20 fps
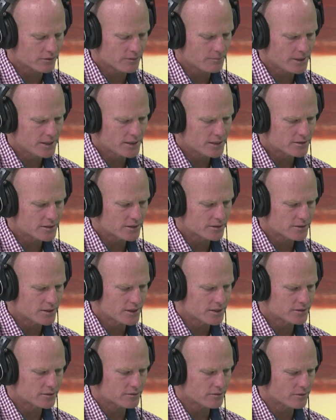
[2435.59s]
I mean,
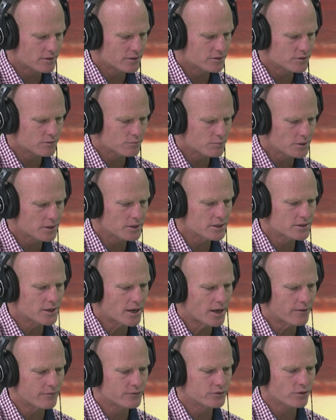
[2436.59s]
it's a really
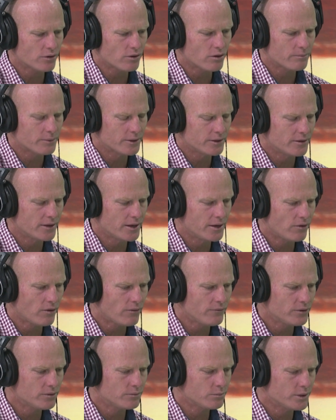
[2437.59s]
tough job, and
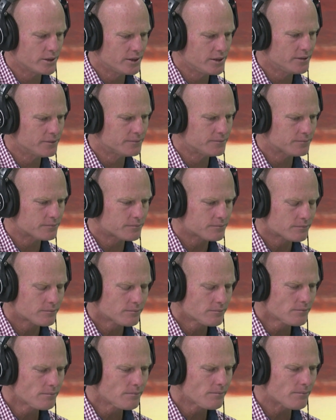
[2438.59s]
often we
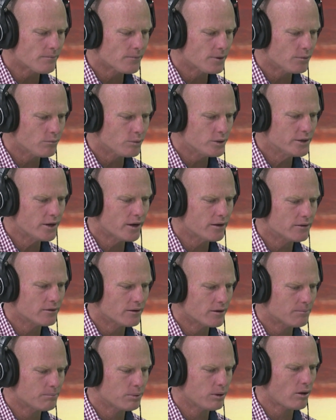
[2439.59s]
don't
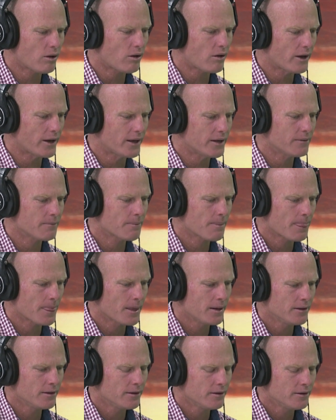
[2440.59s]
apply
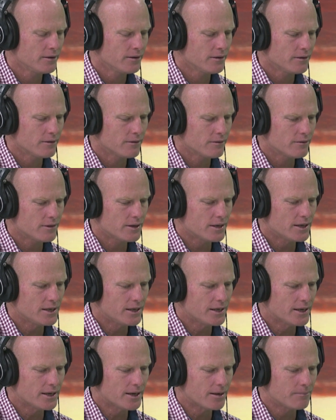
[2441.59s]

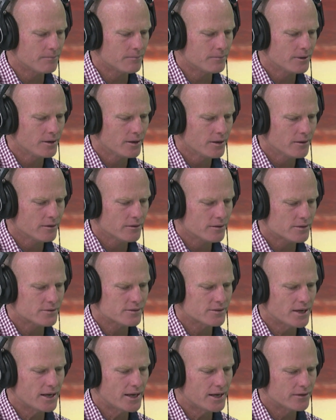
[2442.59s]
the
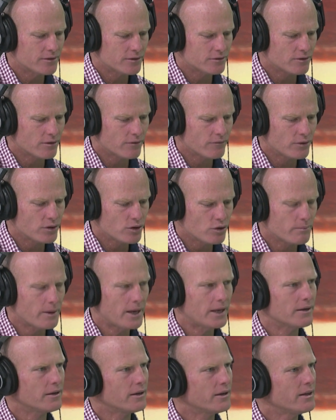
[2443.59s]
standards of
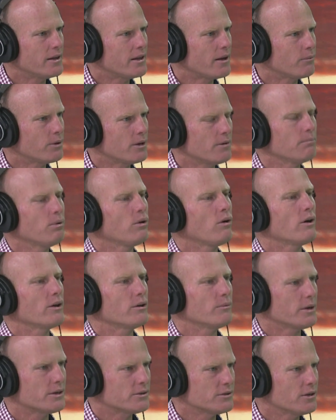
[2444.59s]
humanity that we apply
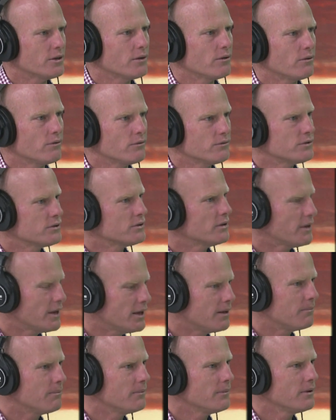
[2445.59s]
to ourselves to
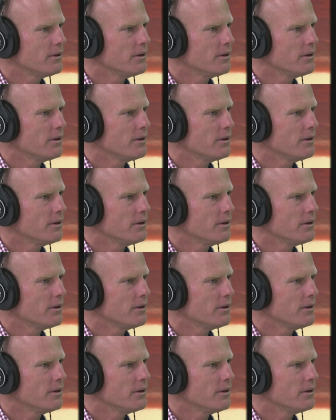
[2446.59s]
them.